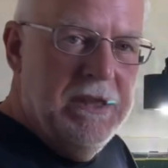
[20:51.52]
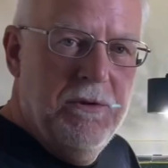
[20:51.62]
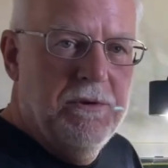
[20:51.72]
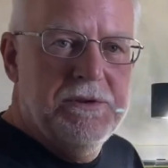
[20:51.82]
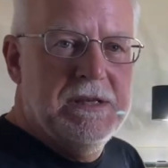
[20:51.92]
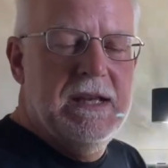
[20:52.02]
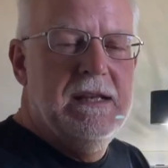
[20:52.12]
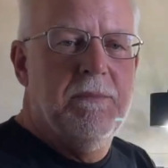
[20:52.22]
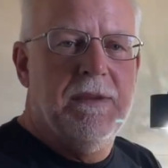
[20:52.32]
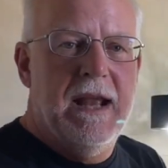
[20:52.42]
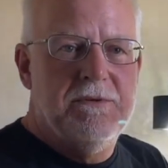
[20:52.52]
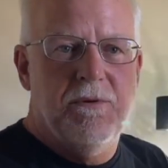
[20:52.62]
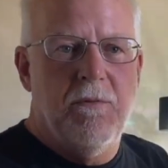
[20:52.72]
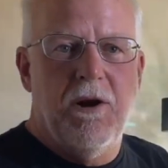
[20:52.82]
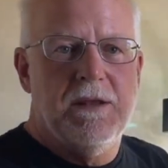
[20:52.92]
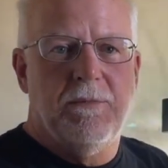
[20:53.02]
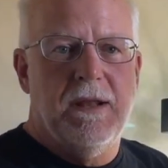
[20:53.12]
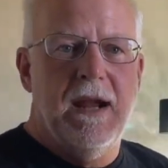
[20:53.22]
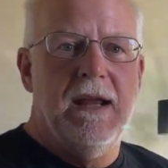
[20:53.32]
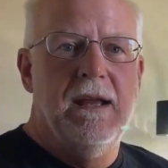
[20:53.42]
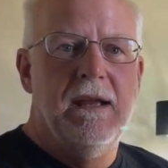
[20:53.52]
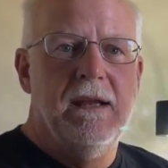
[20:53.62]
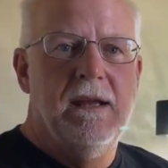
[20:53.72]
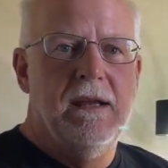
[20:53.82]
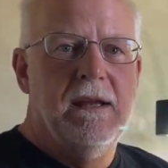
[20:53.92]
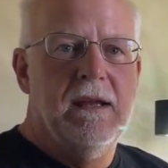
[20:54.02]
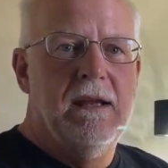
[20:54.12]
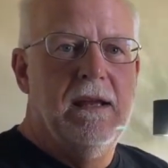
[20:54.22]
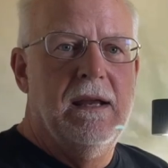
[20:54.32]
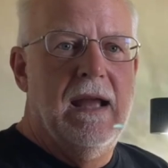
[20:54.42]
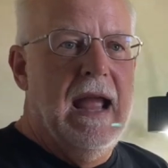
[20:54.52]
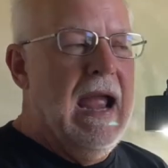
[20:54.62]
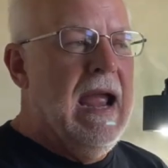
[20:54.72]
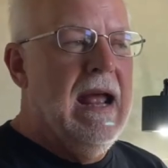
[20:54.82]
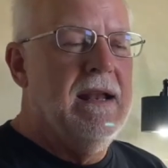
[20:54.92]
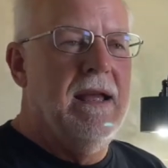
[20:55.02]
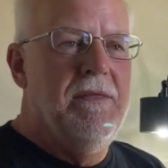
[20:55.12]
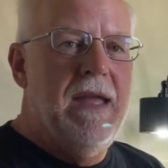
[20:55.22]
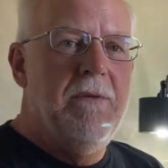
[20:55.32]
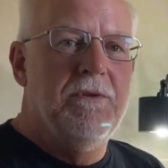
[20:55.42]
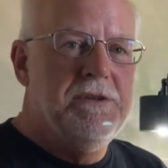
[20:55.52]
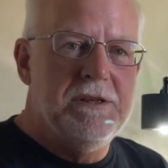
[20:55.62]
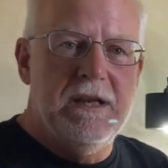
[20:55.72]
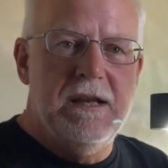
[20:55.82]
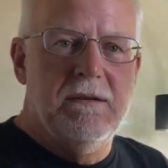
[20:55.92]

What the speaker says: You will see the plants will multiply. And they will just